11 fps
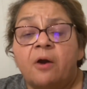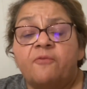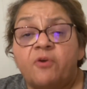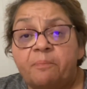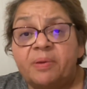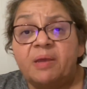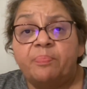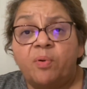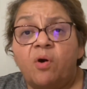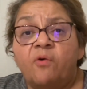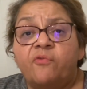from
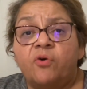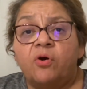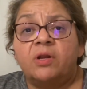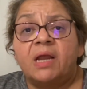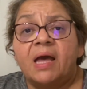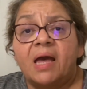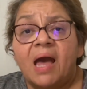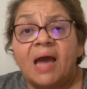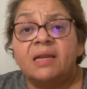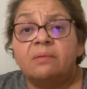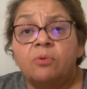people, from
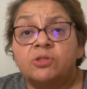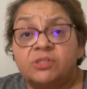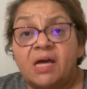animals,